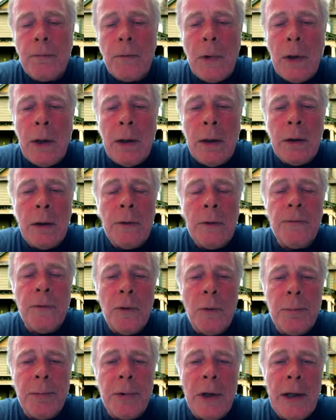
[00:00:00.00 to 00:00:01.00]
and if you
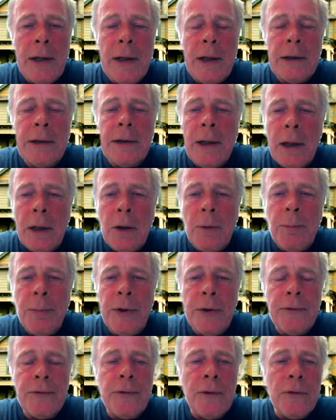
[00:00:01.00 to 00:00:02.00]
apply that to any
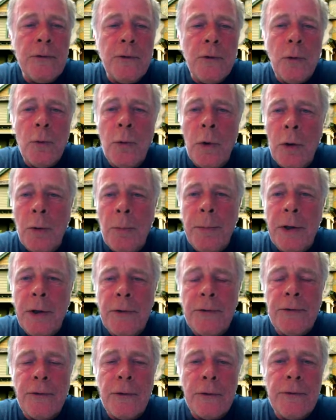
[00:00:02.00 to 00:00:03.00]
business, you will be a
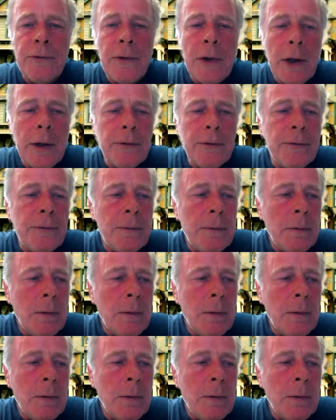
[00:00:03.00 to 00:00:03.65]
success.